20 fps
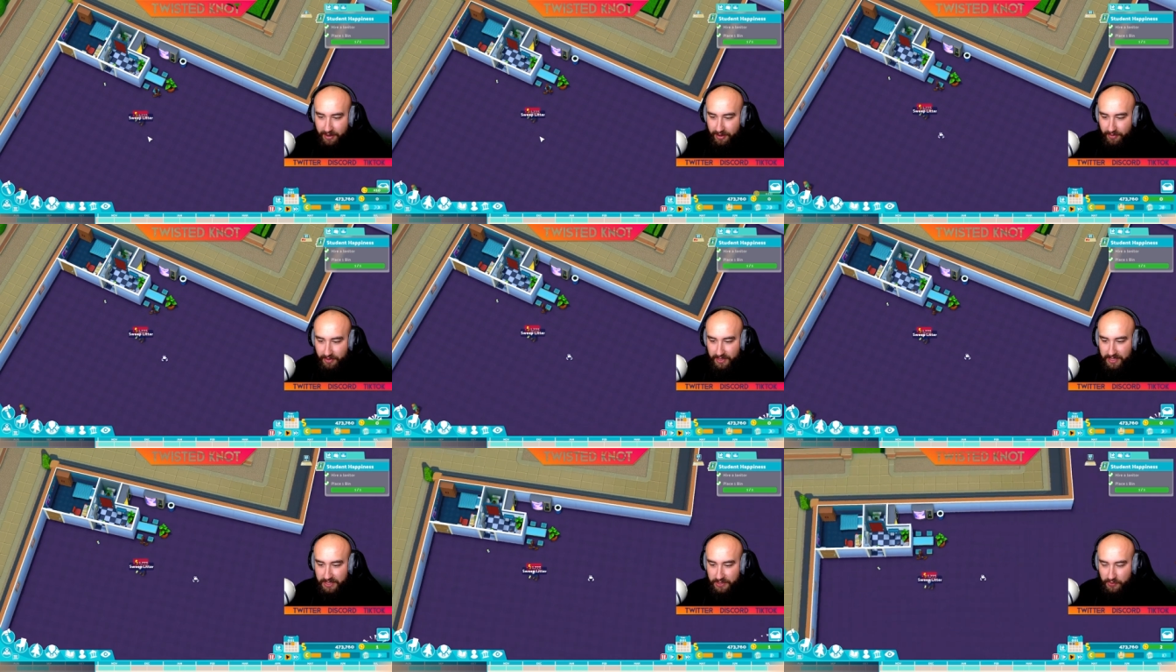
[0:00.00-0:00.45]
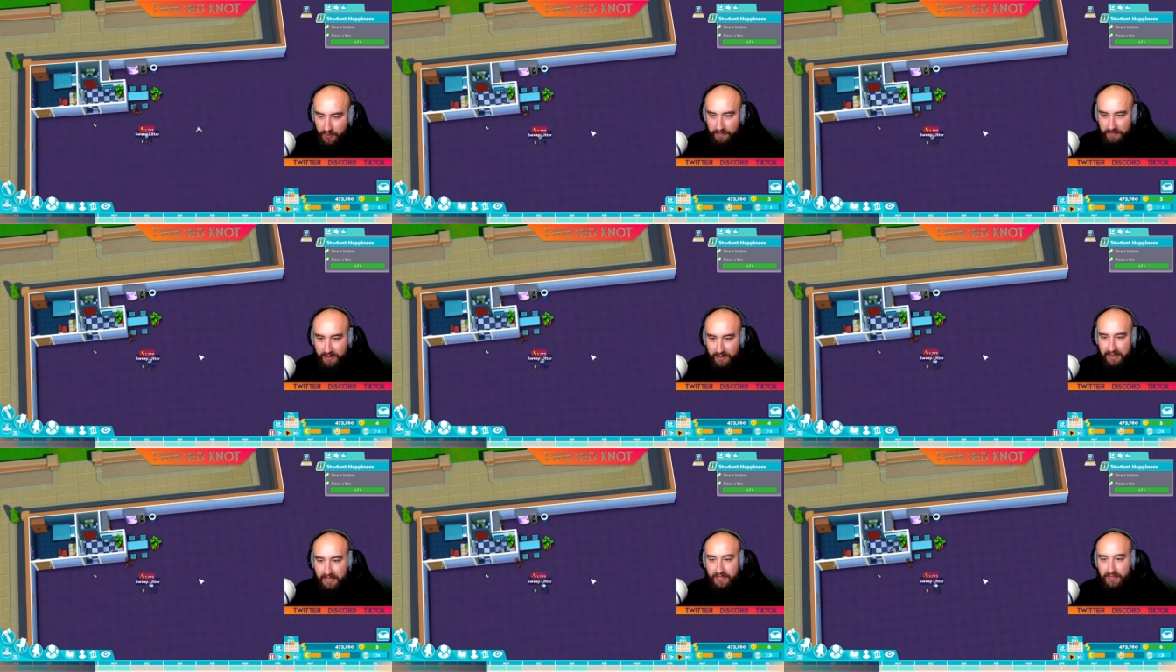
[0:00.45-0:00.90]
Come on,
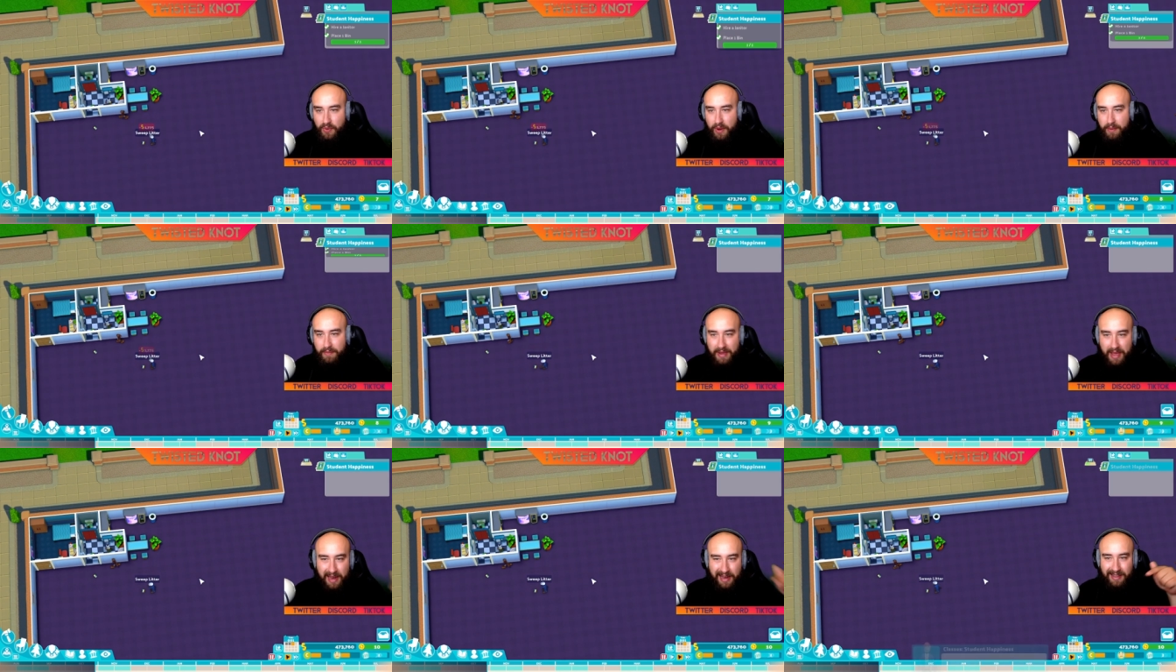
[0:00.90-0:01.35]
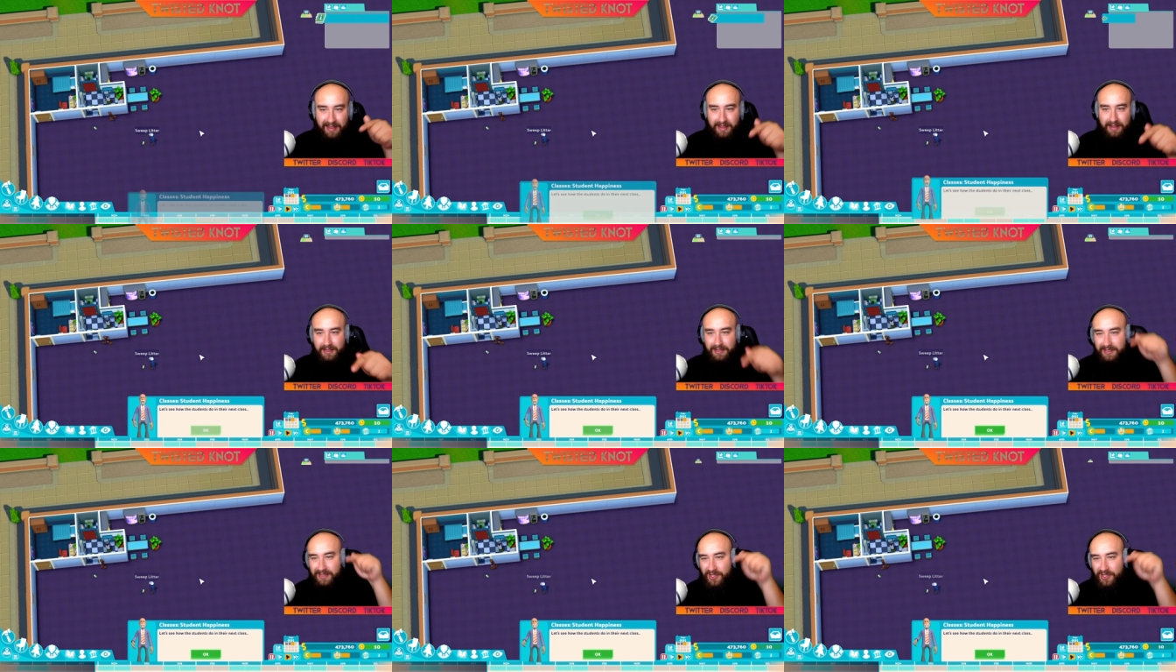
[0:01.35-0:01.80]
sweep, sweep that litter,
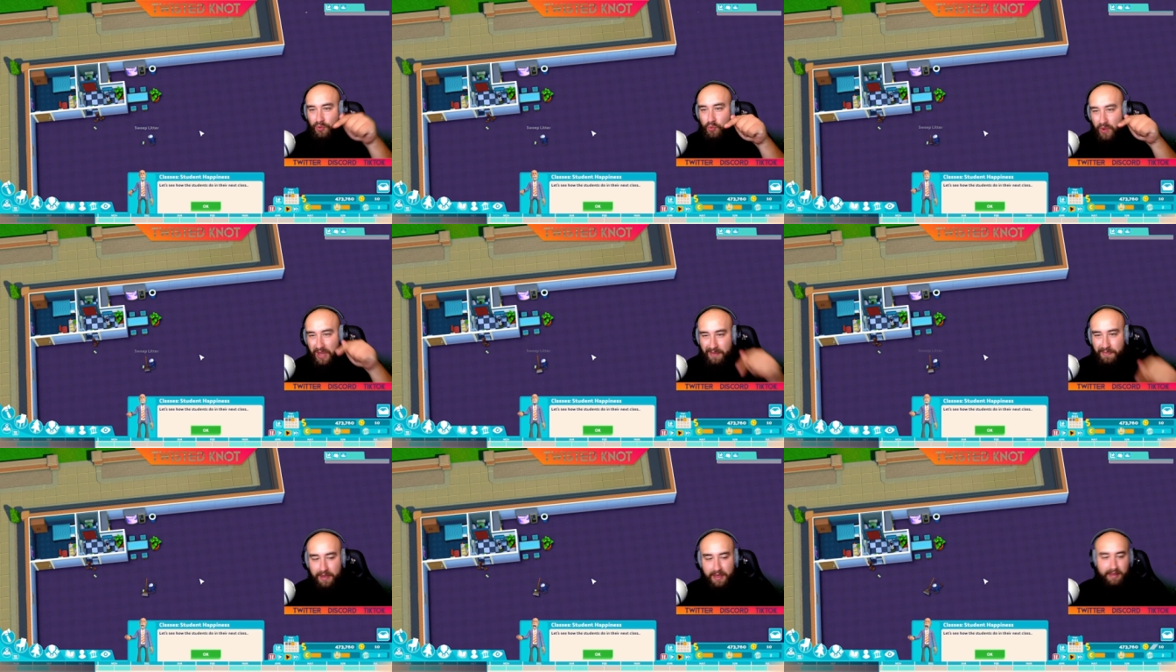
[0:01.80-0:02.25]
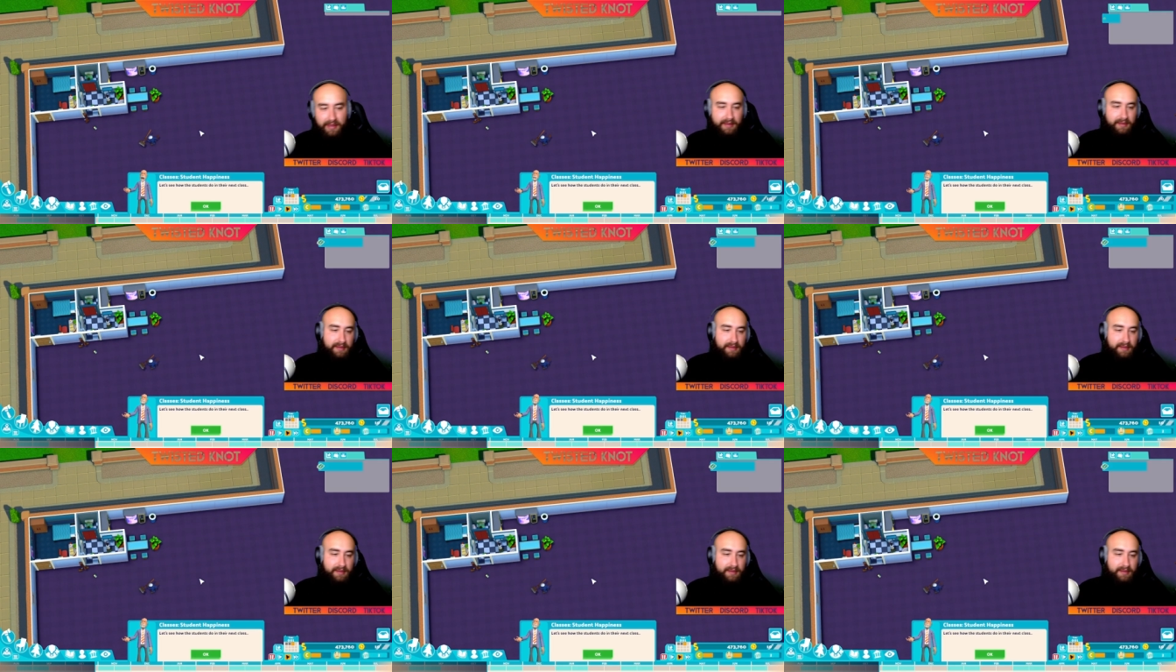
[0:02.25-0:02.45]
sweep it.